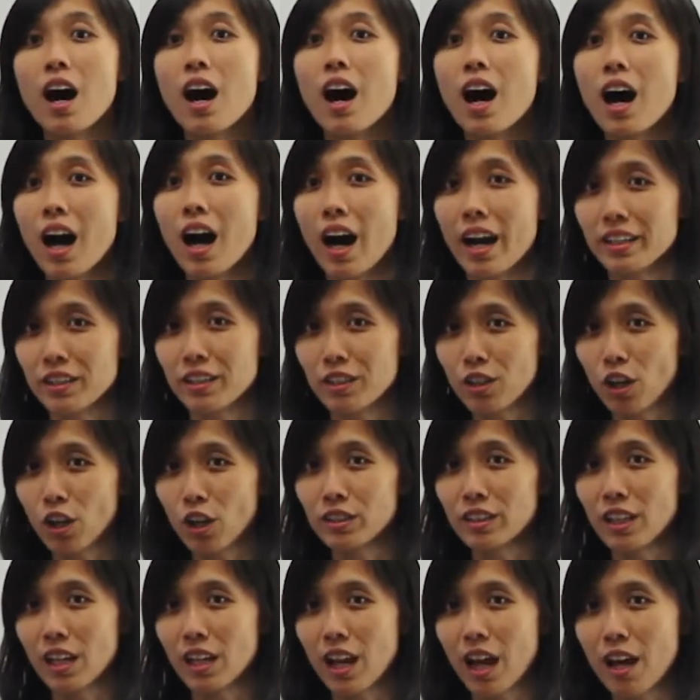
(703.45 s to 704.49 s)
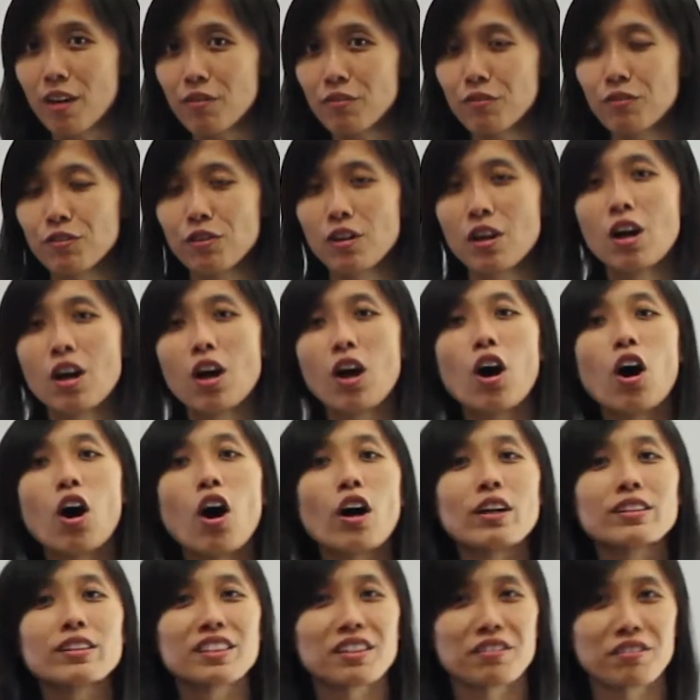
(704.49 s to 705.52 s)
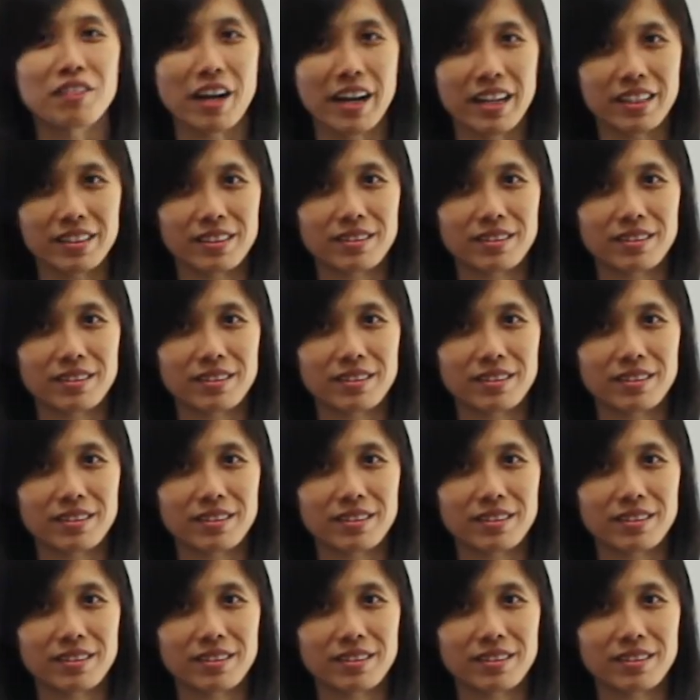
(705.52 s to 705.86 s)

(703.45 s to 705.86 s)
either on the left or on the right.